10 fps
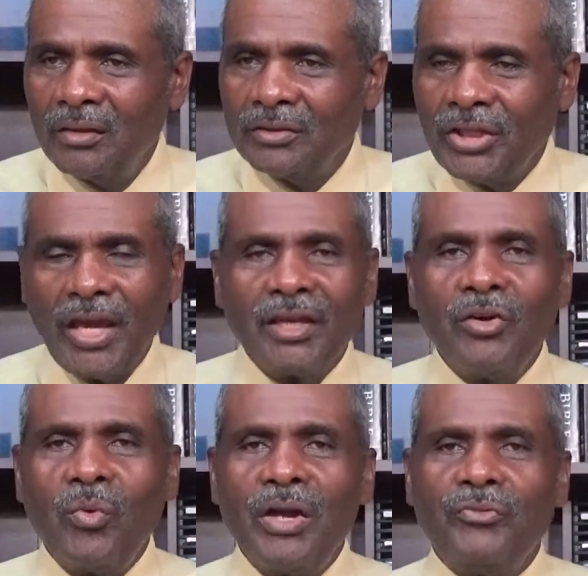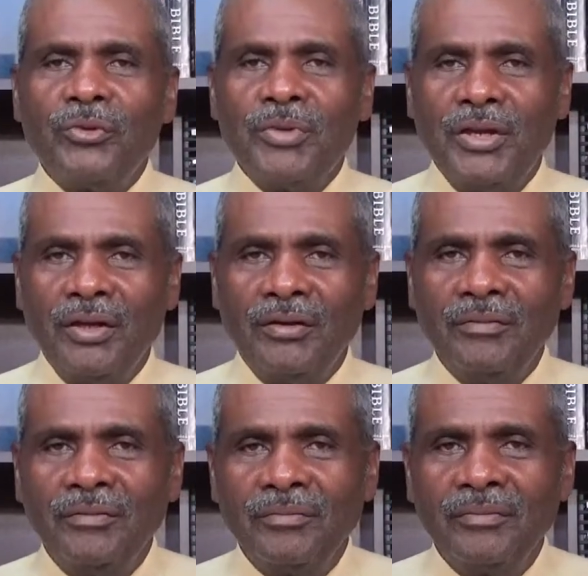taken away from here.
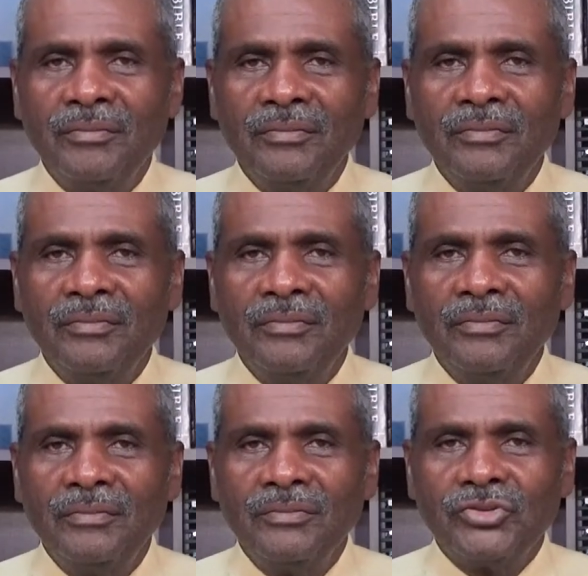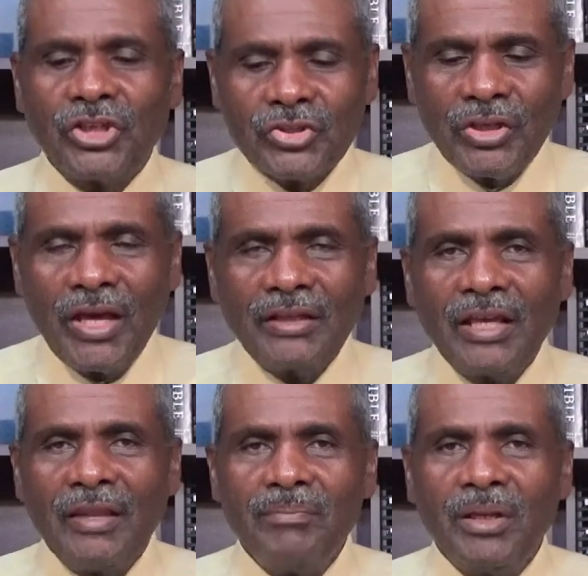Just like
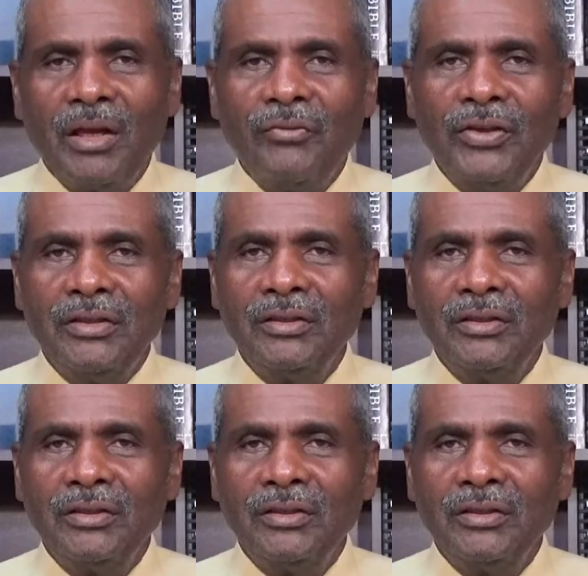that, beloved.